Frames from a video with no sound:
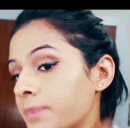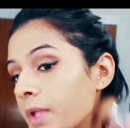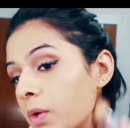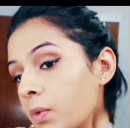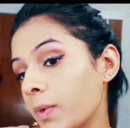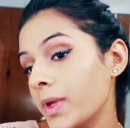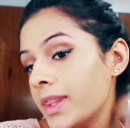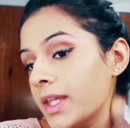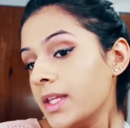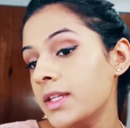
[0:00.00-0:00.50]

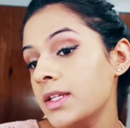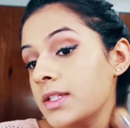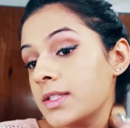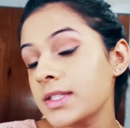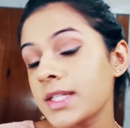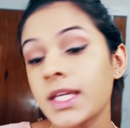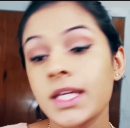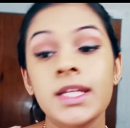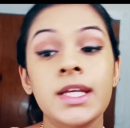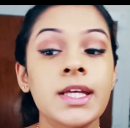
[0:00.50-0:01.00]
With Indian
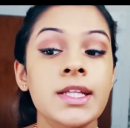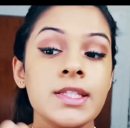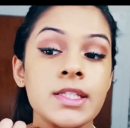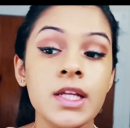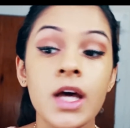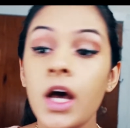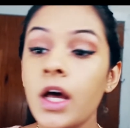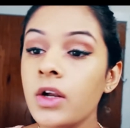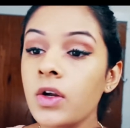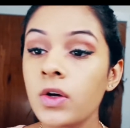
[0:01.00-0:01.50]
skin, it's
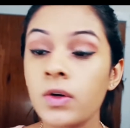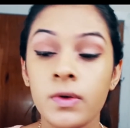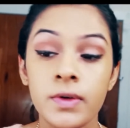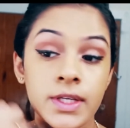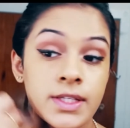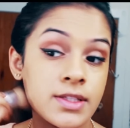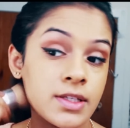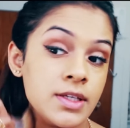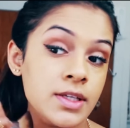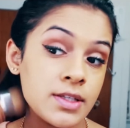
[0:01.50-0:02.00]
not
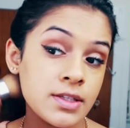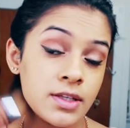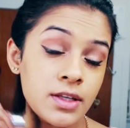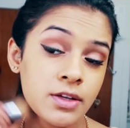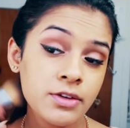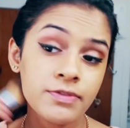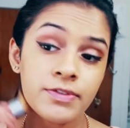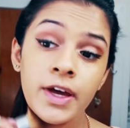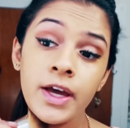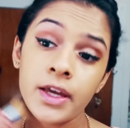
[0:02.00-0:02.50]
always easy
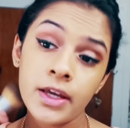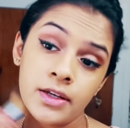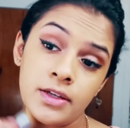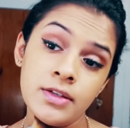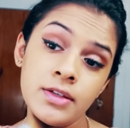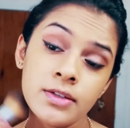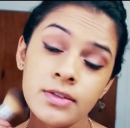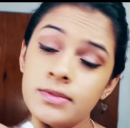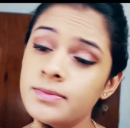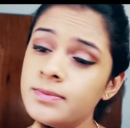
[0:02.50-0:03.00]
to
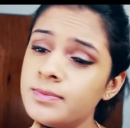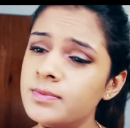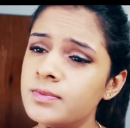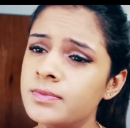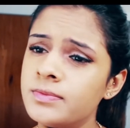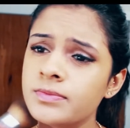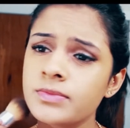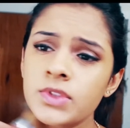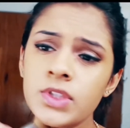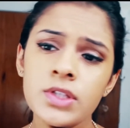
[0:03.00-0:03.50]
find
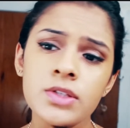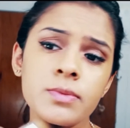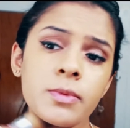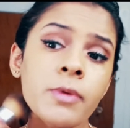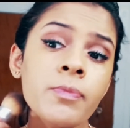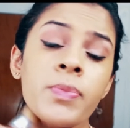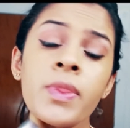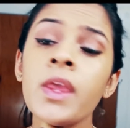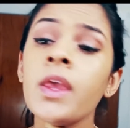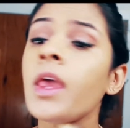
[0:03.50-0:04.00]
excuse
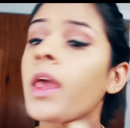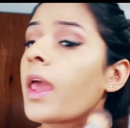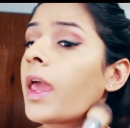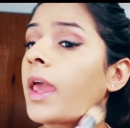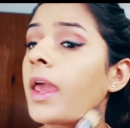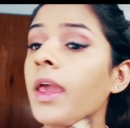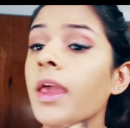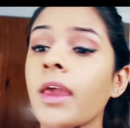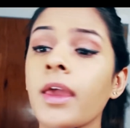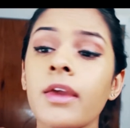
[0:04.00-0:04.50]

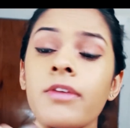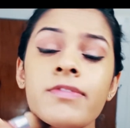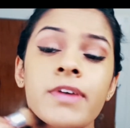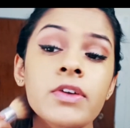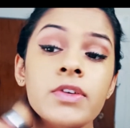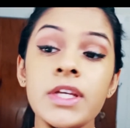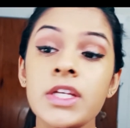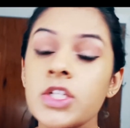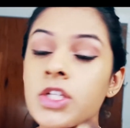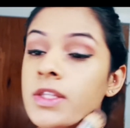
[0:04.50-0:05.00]
me, a
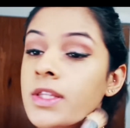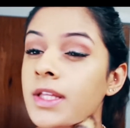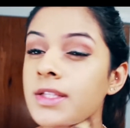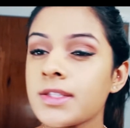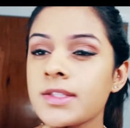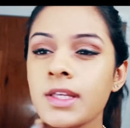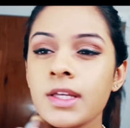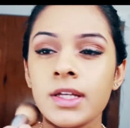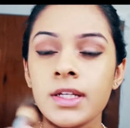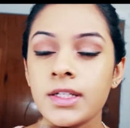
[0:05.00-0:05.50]
foundation
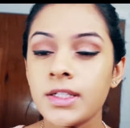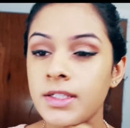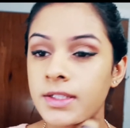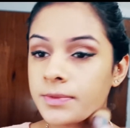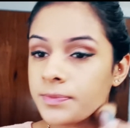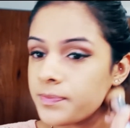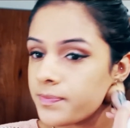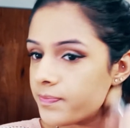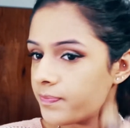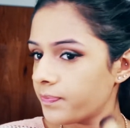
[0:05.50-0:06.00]
that's gonna,
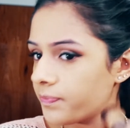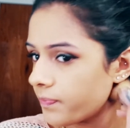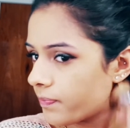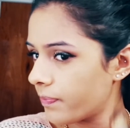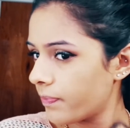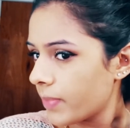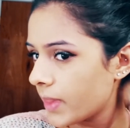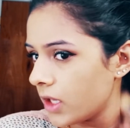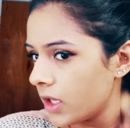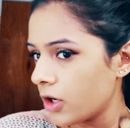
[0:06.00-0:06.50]

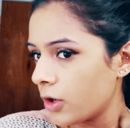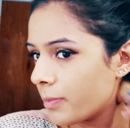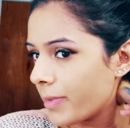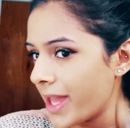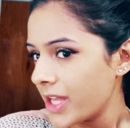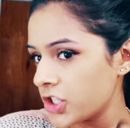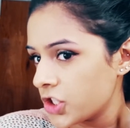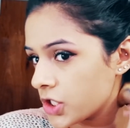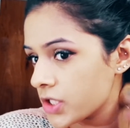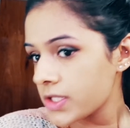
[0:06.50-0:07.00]

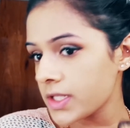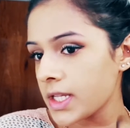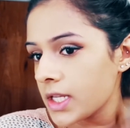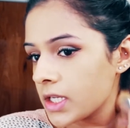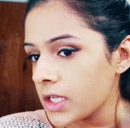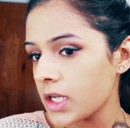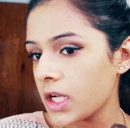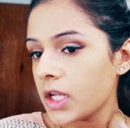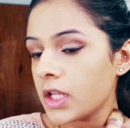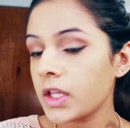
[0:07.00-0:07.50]
match your
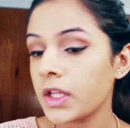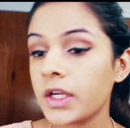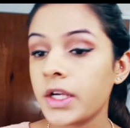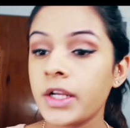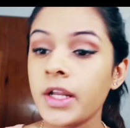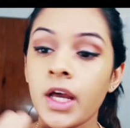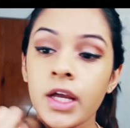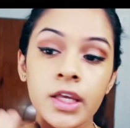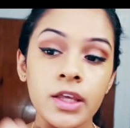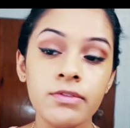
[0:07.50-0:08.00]
skin color,
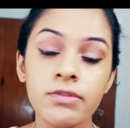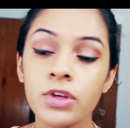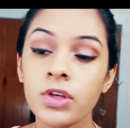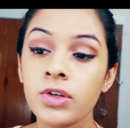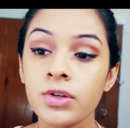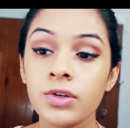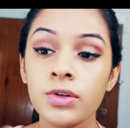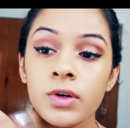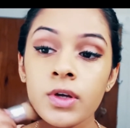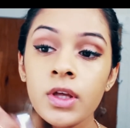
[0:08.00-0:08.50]
not give
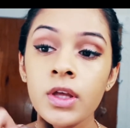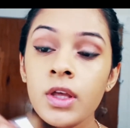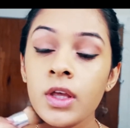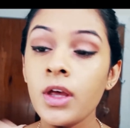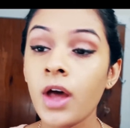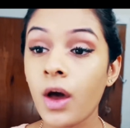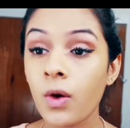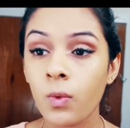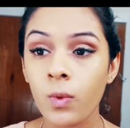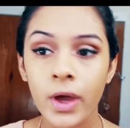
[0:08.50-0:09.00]
you
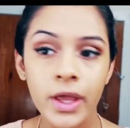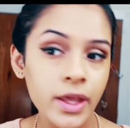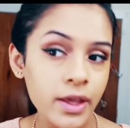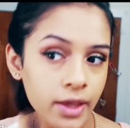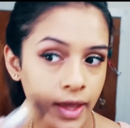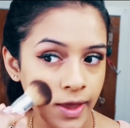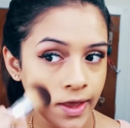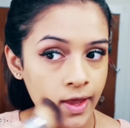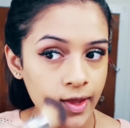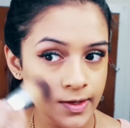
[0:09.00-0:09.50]
a white
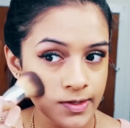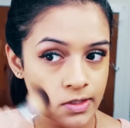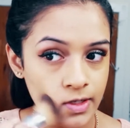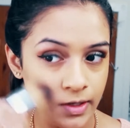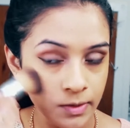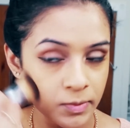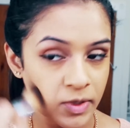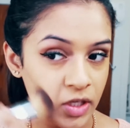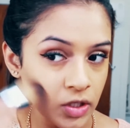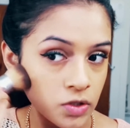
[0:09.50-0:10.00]
cast, not
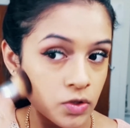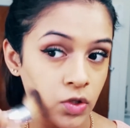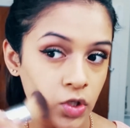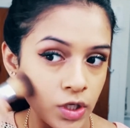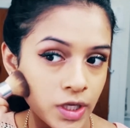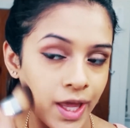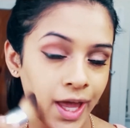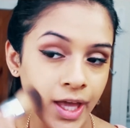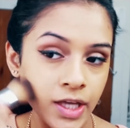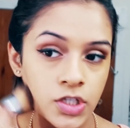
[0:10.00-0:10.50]
make you
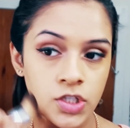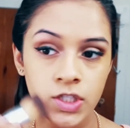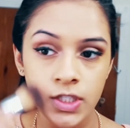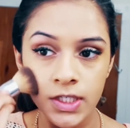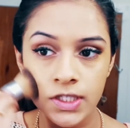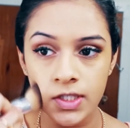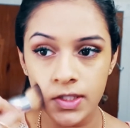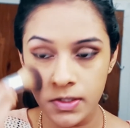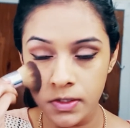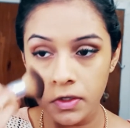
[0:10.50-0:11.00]
look
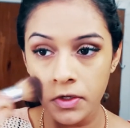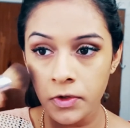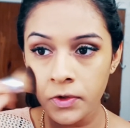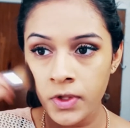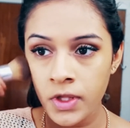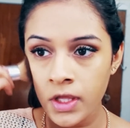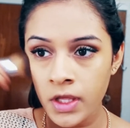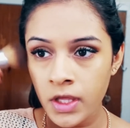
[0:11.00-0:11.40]
ashy. So